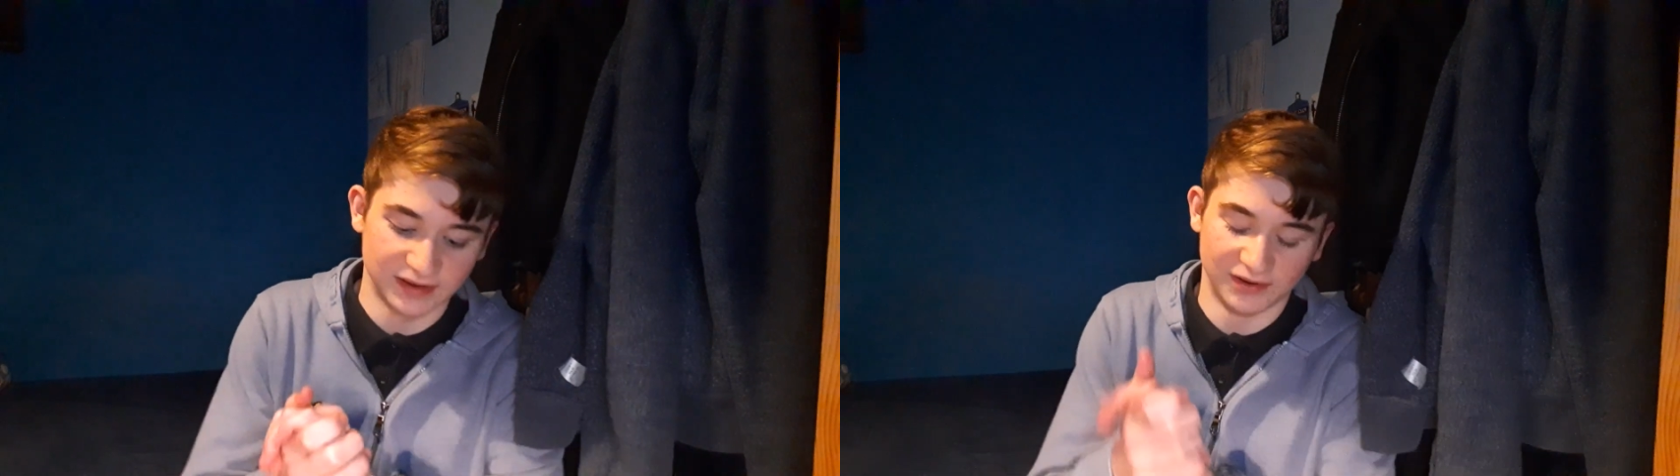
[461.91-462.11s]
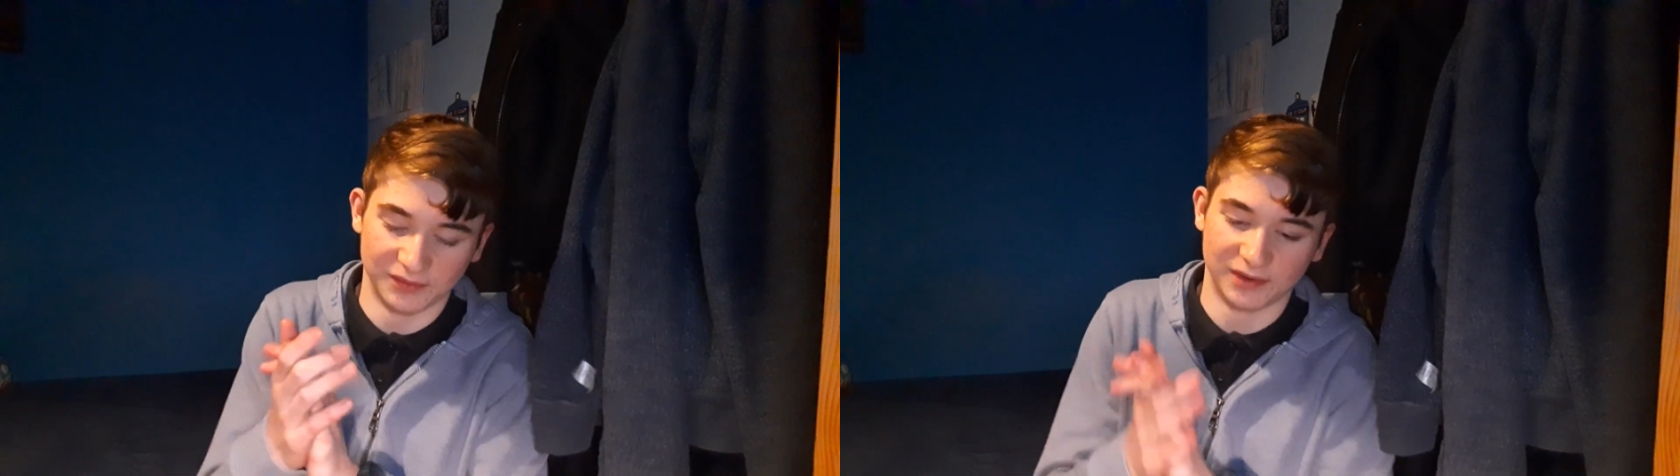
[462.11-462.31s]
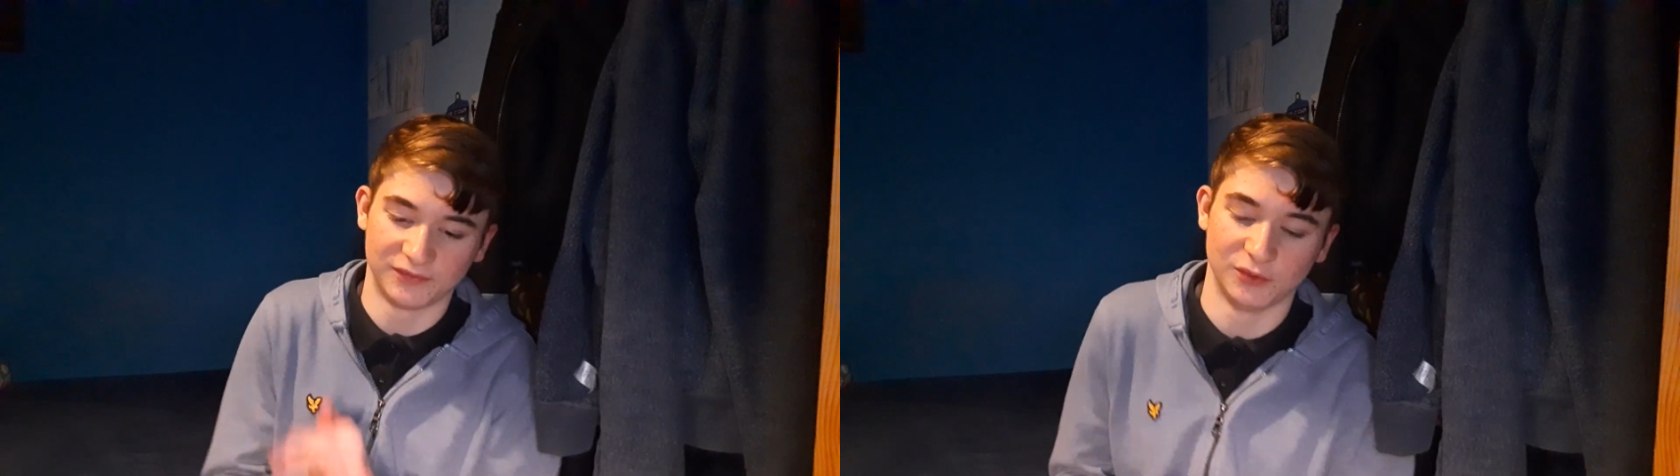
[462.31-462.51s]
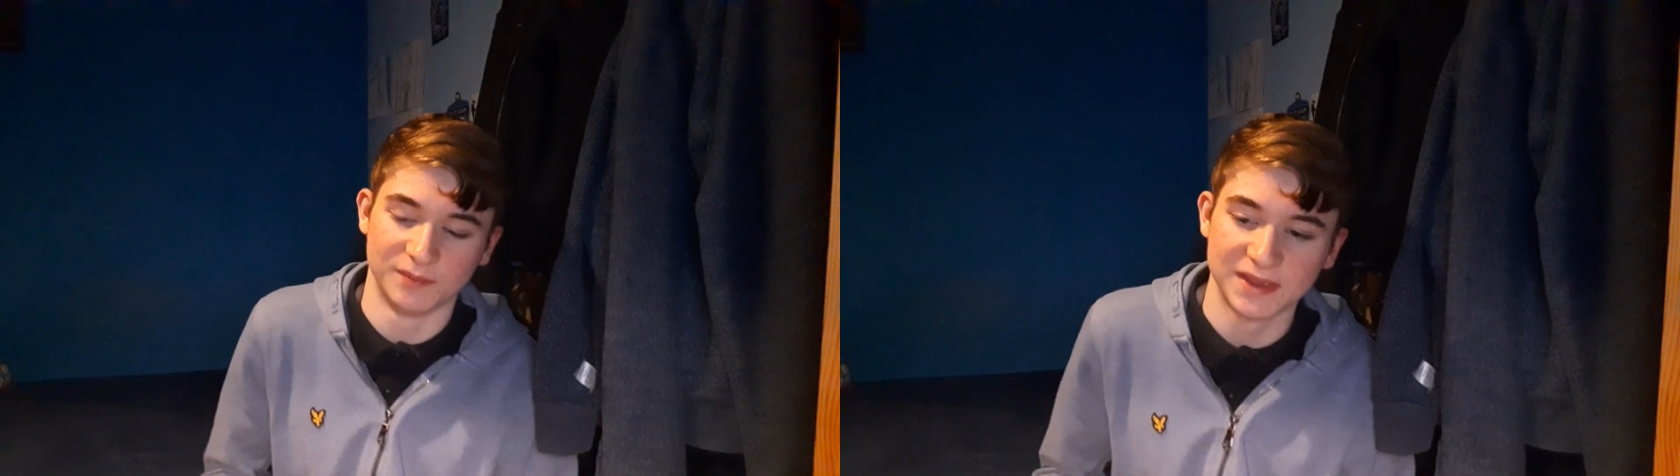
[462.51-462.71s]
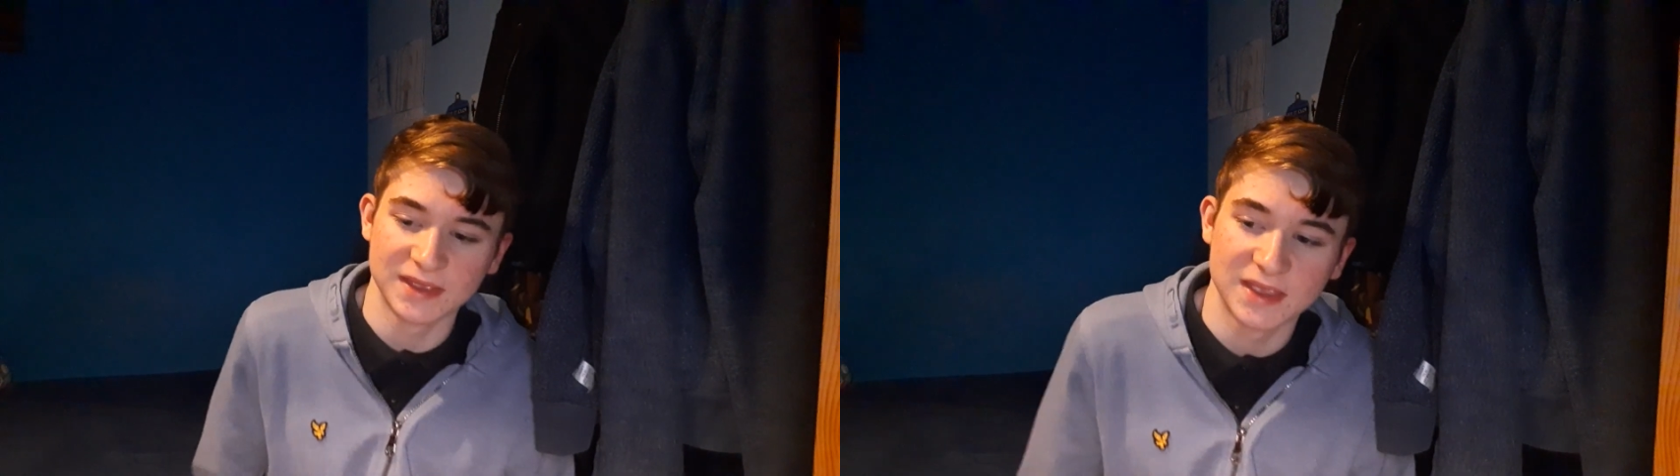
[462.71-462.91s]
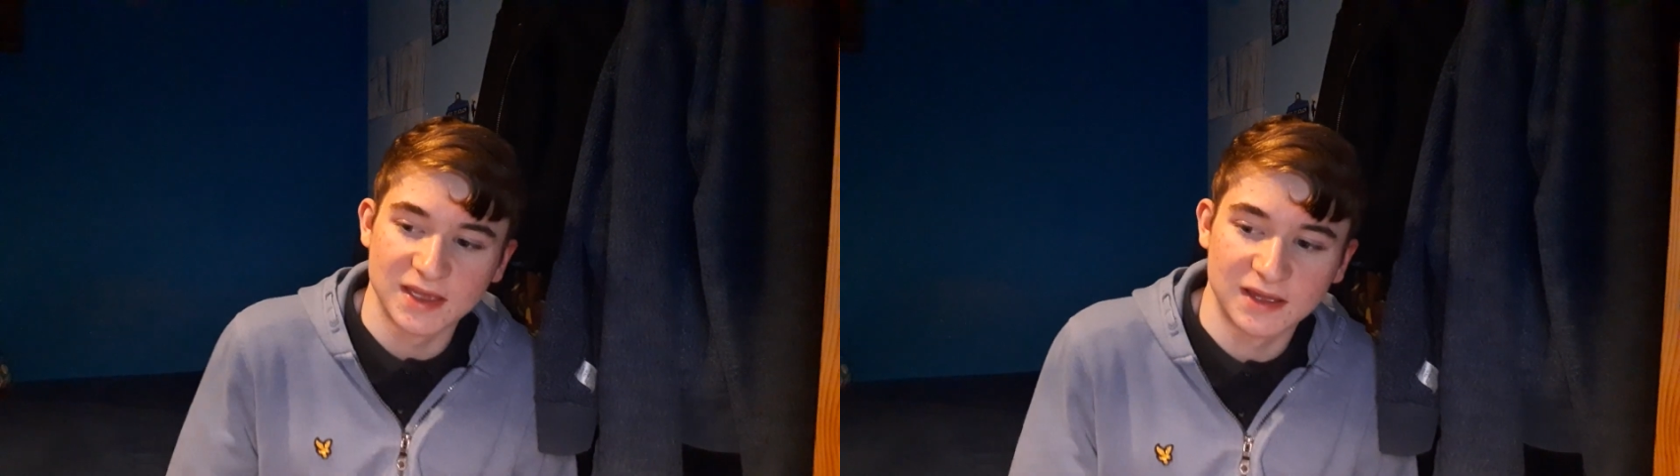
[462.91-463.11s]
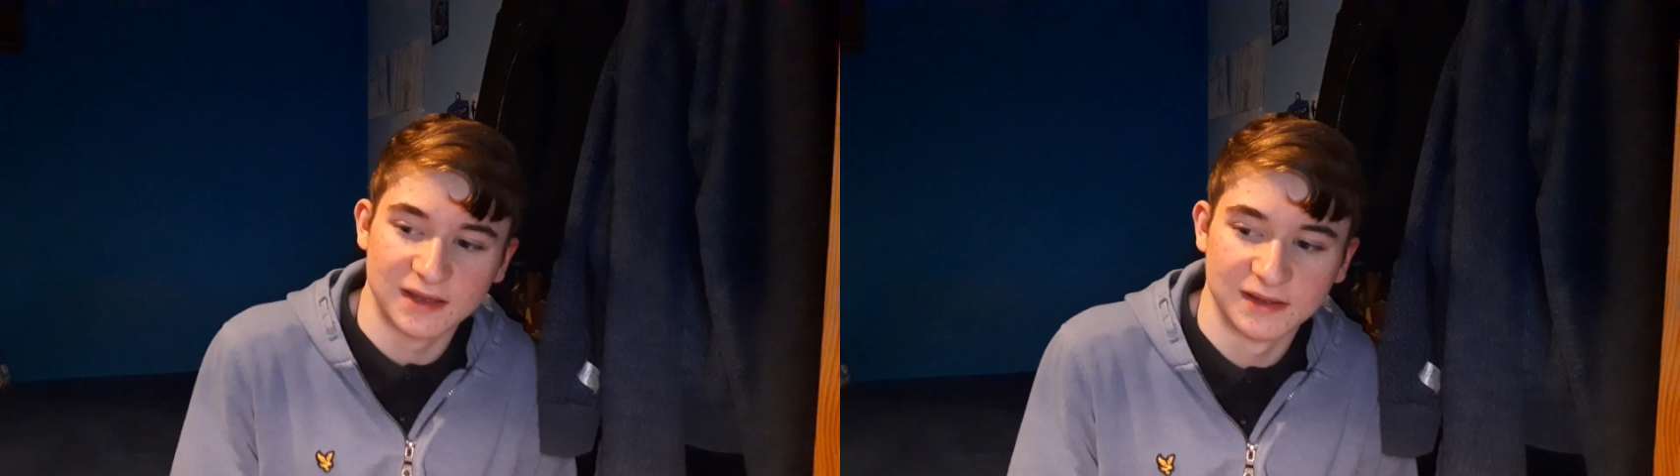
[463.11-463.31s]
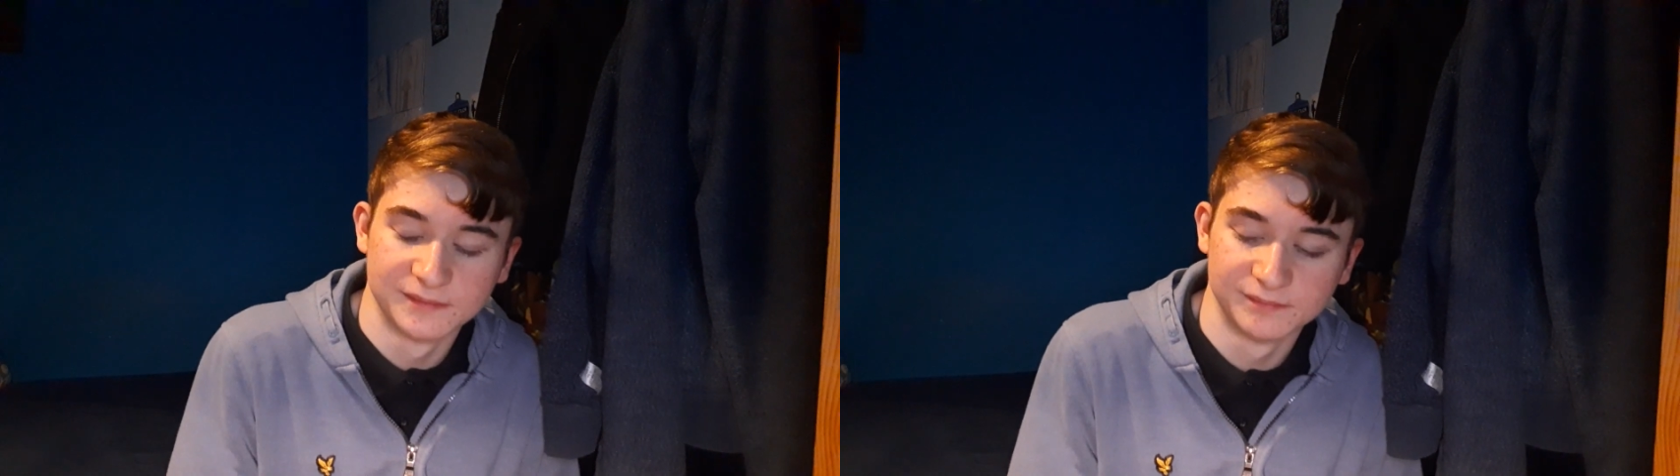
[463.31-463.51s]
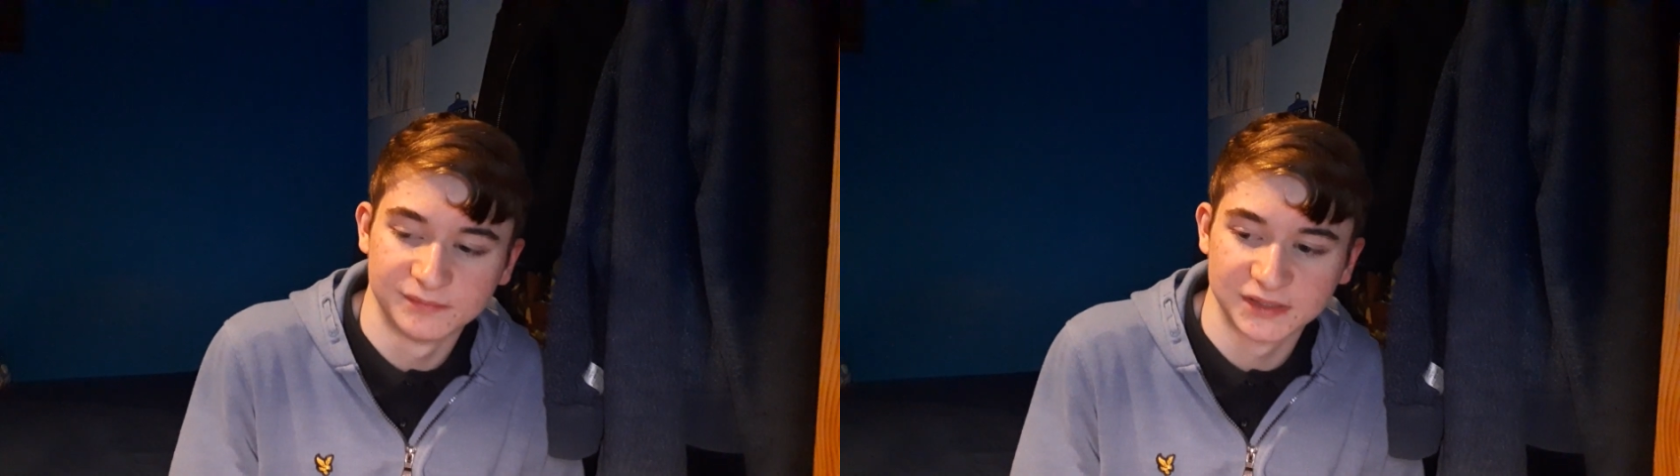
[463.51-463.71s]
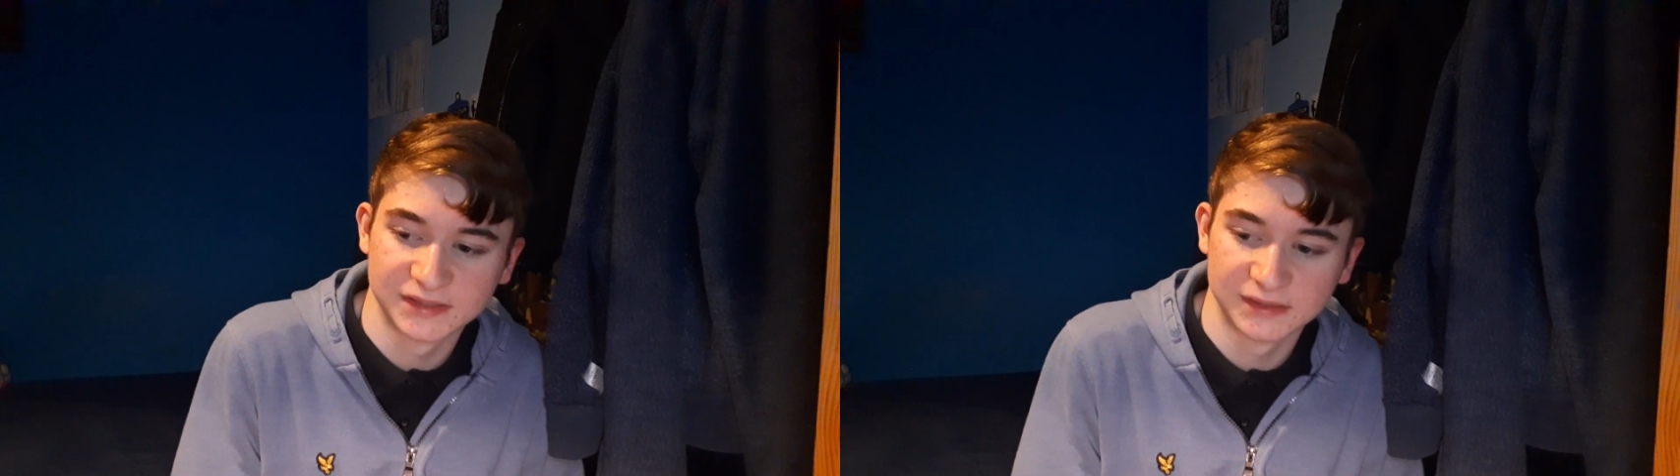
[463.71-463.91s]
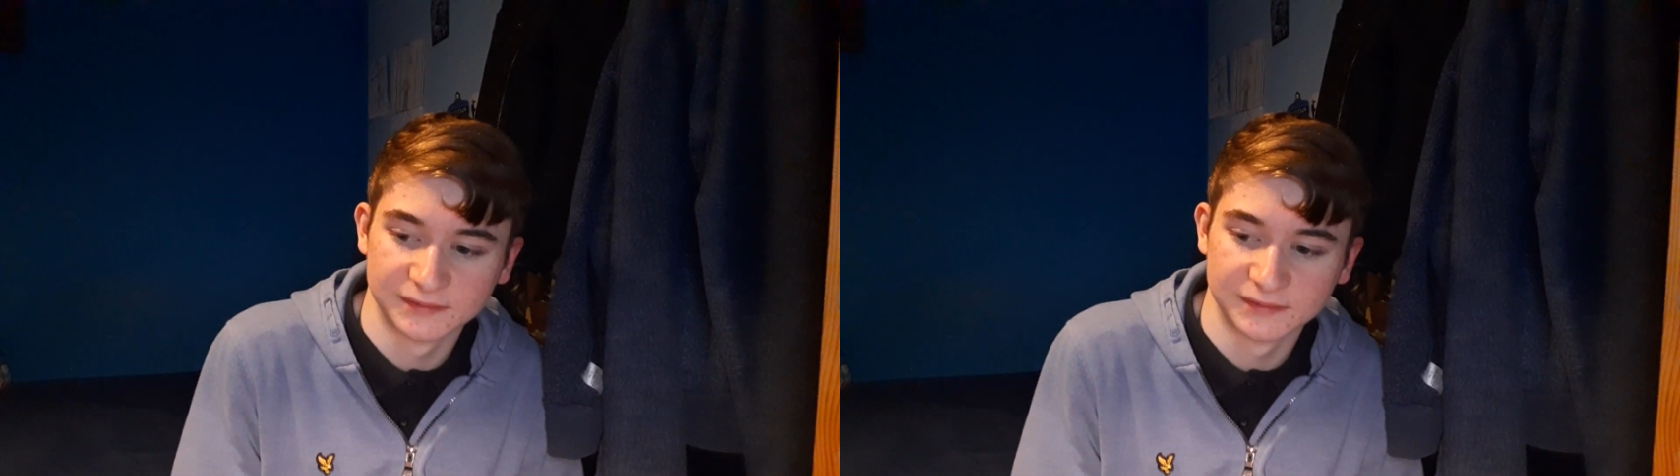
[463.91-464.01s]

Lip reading: I have to admit. But